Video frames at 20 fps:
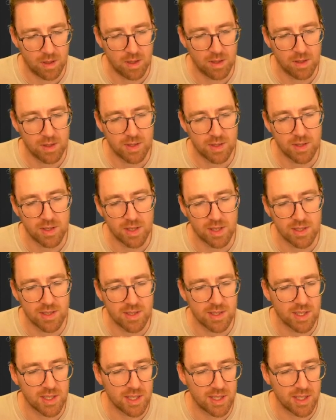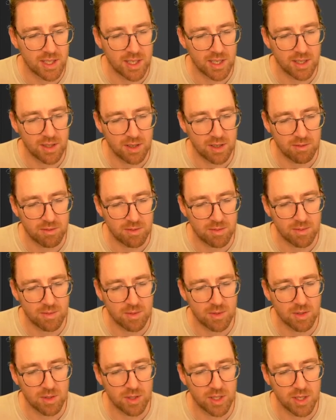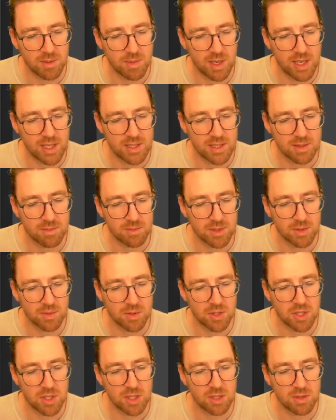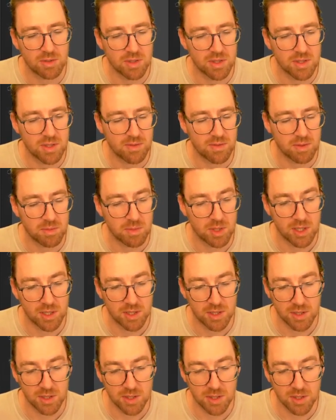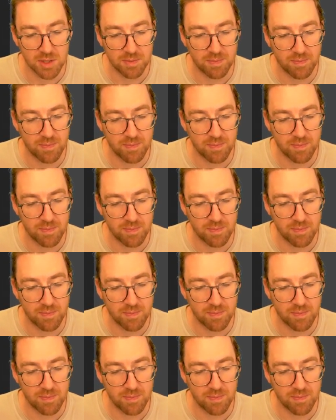So you can see there that I've already made some little shoulders for my dude.